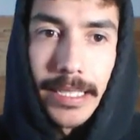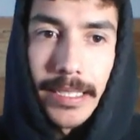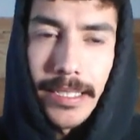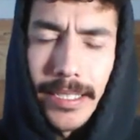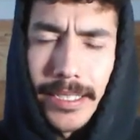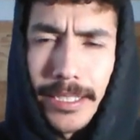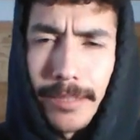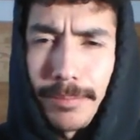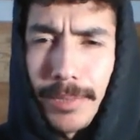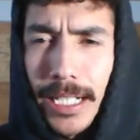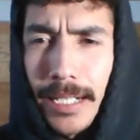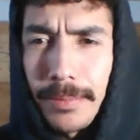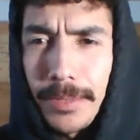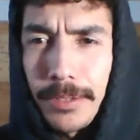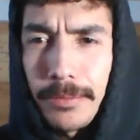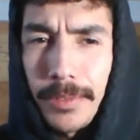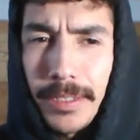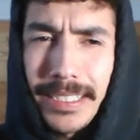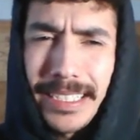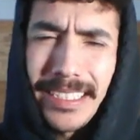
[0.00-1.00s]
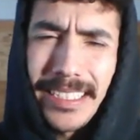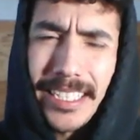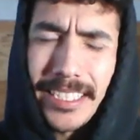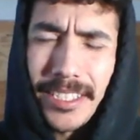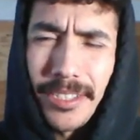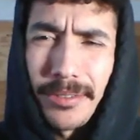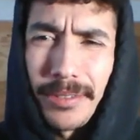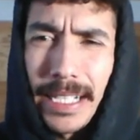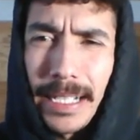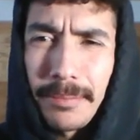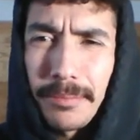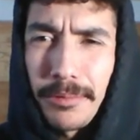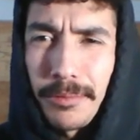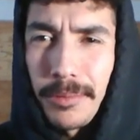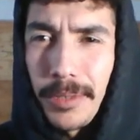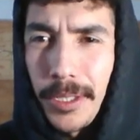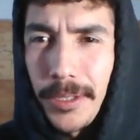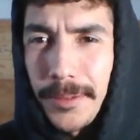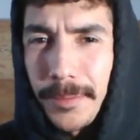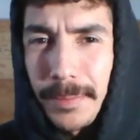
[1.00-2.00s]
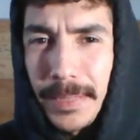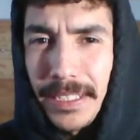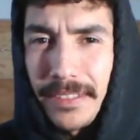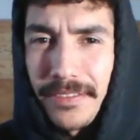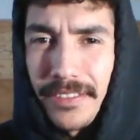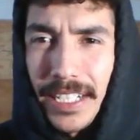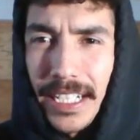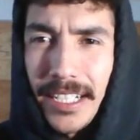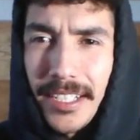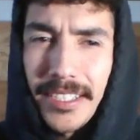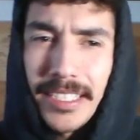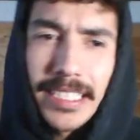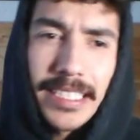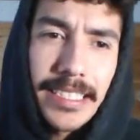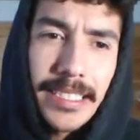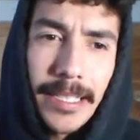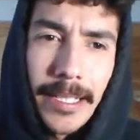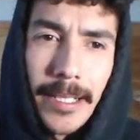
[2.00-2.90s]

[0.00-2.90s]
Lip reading: You probably, like, the ramp won't be very